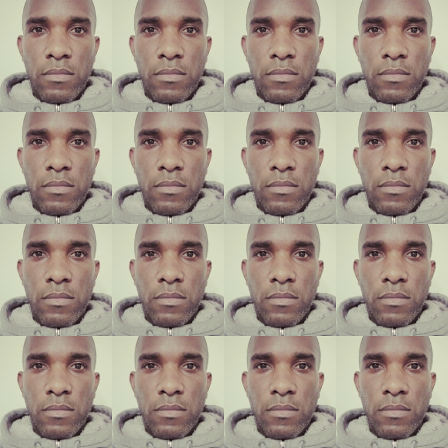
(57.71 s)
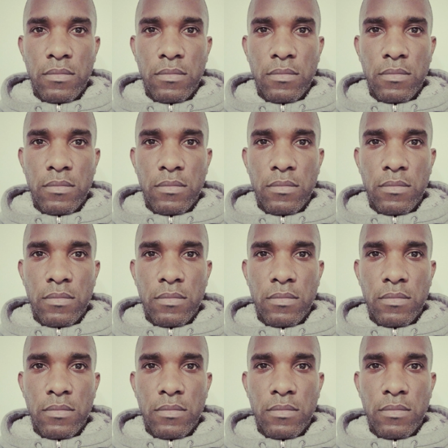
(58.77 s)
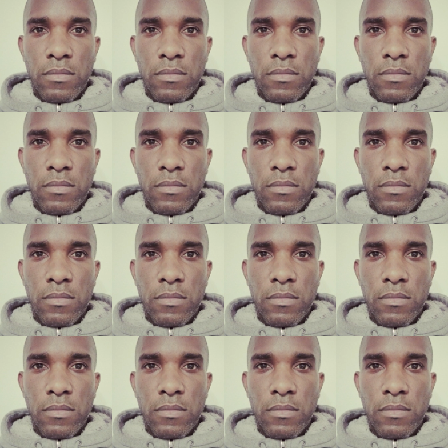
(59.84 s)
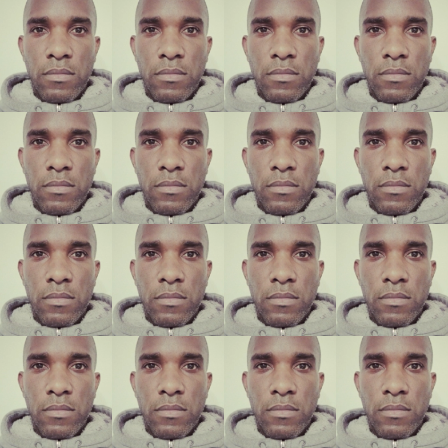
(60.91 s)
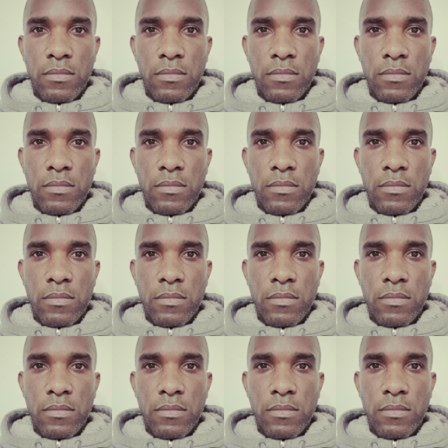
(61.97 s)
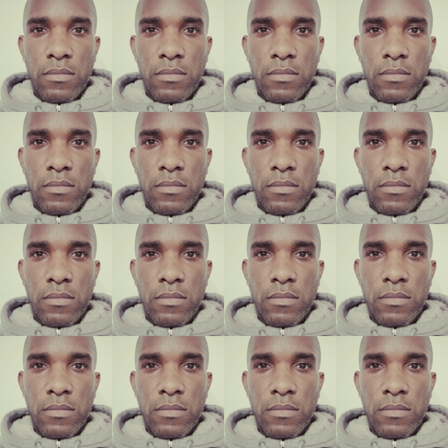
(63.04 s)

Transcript: The face doesn't move, so there is nothing to read.